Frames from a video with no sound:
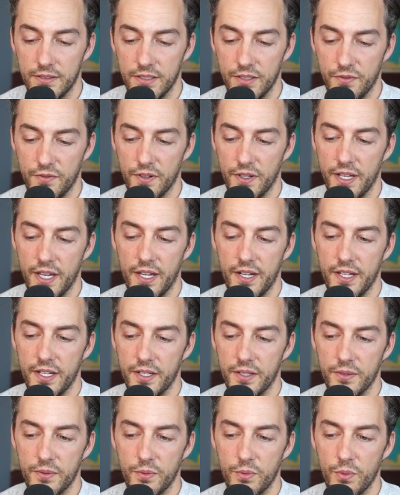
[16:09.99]
And
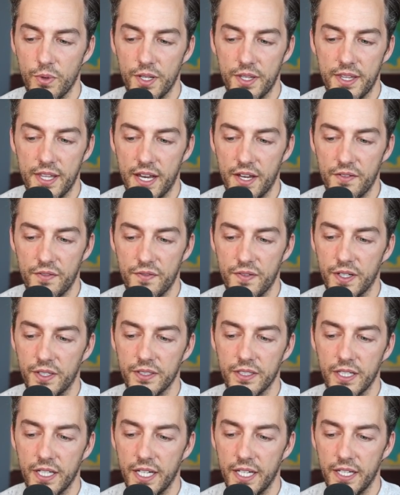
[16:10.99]
forgetting what that
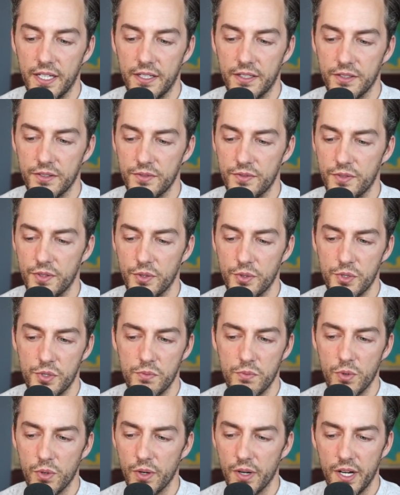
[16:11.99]
felt like of those
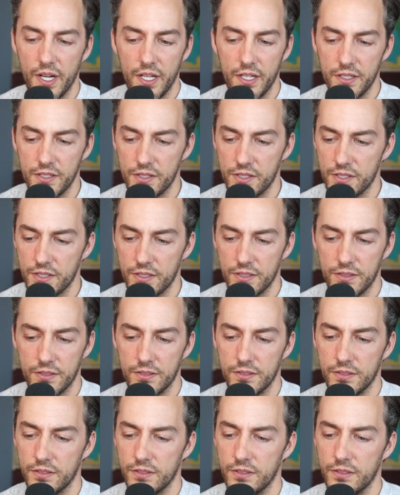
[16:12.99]
mornings
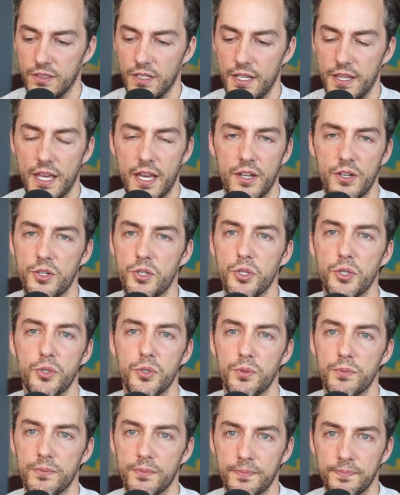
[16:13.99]
and that
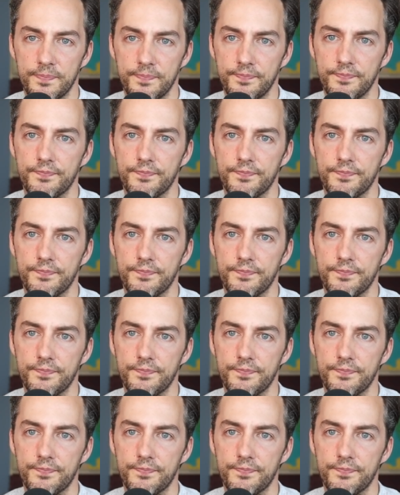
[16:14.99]
doom.